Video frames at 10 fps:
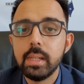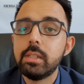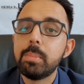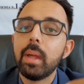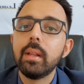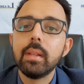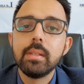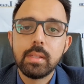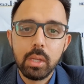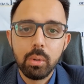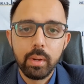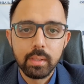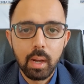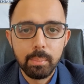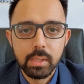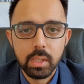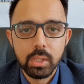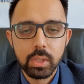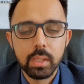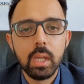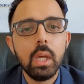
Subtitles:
It's better than 0 at arbitration.